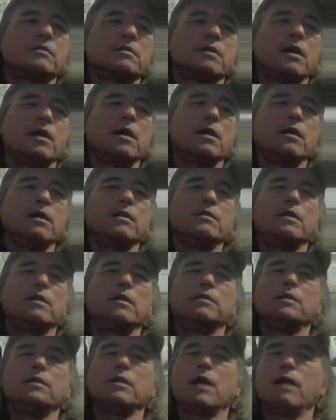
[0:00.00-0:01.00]
and
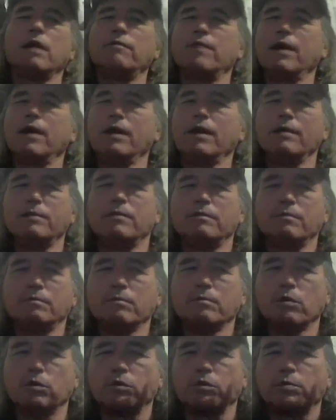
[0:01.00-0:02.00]
that I've had
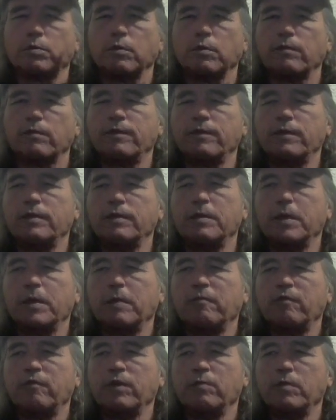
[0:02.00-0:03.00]
multiple
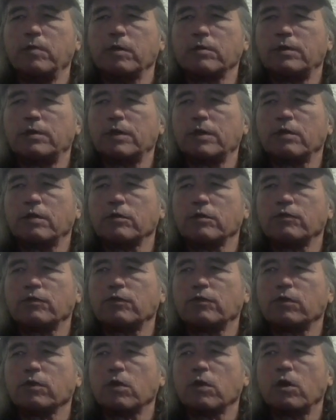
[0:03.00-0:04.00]
female channels
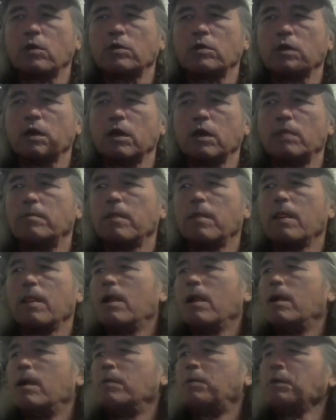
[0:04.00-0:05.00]
for a long time.
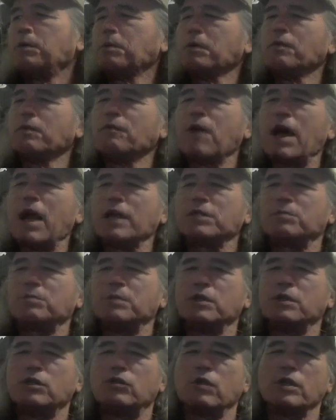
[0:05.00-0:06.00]
And people have asked
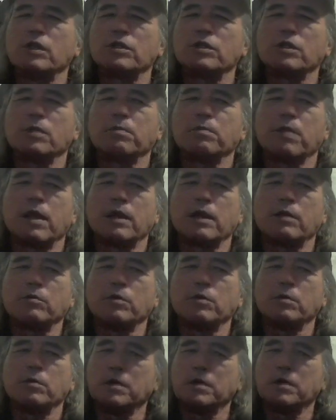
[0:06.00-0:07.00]
me to dress up like a
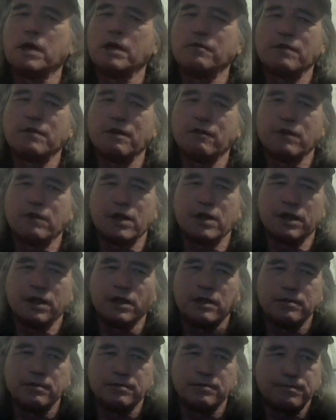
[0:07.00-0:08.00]
woman. I've never done
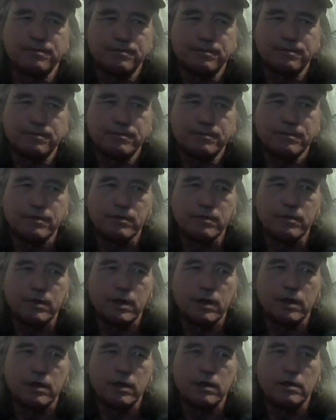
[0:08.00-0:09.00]
it.
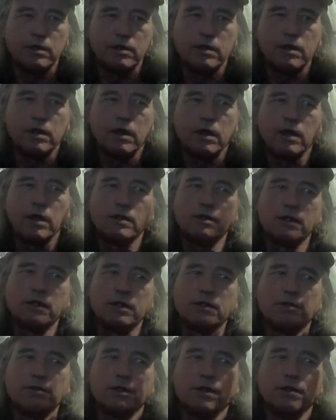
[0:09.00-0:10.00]
Okay, I
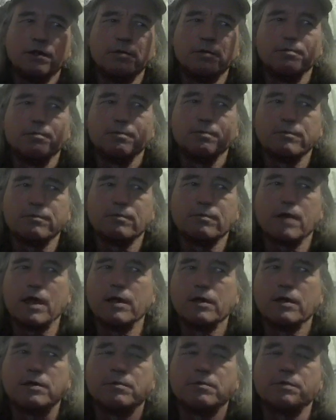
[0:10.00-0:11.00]
did let
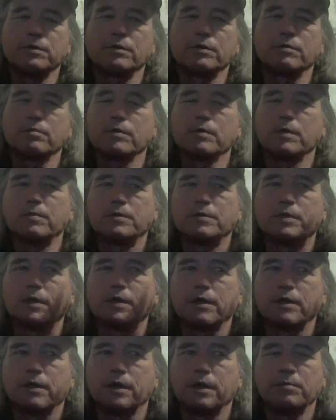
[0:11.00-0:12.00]
Raylan put some
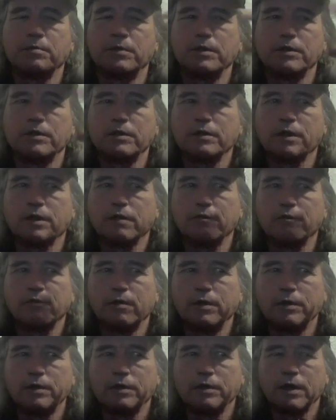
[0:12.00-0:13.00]
lipstick on me and stuff
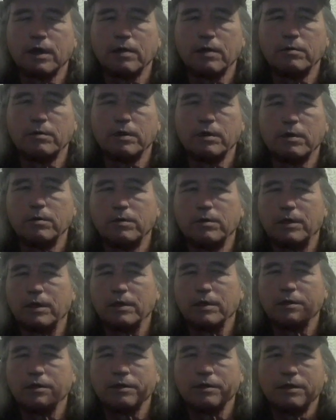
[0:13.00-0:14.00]
one time,
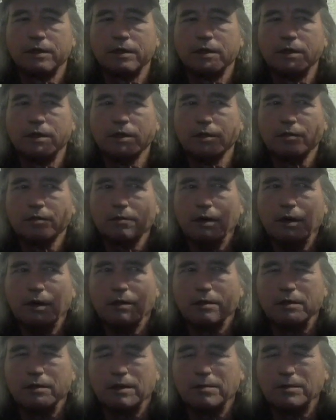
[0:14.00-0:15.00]
because it's
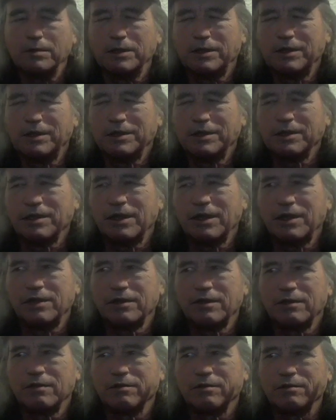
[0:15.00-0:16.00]
Raylan. I mean, she's an
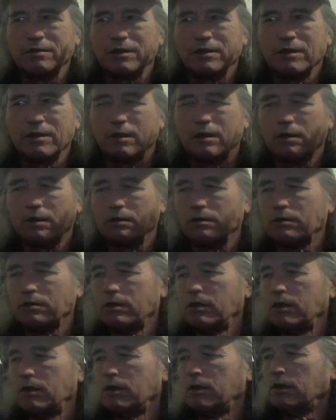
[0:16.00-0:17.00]
8-year-old little girl.
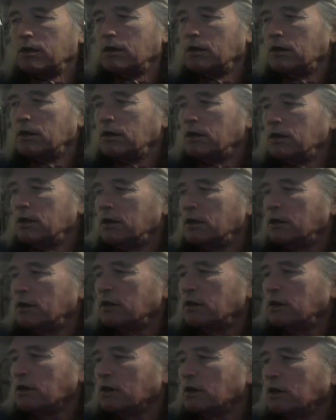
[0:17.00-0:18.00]

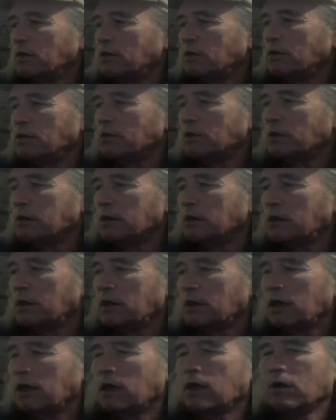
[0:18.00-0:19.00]
So we was
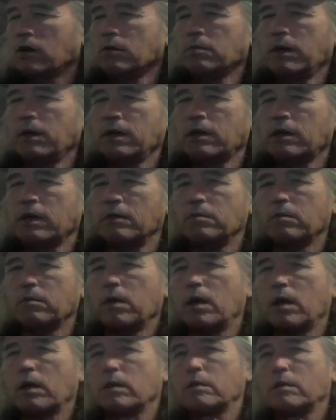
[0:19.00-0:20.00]
looking at her makeup
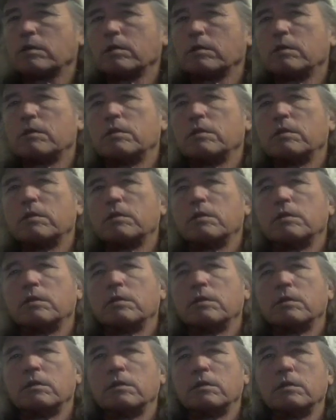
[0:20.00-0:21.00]
box.
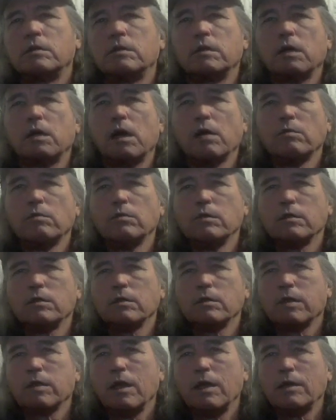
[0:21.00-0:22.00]
I
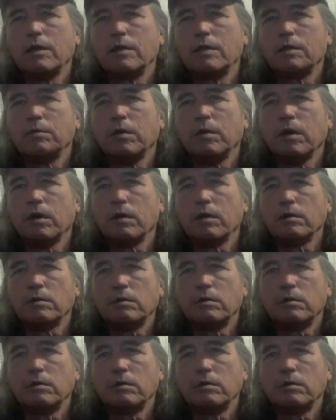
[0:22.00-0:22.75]
was like the model.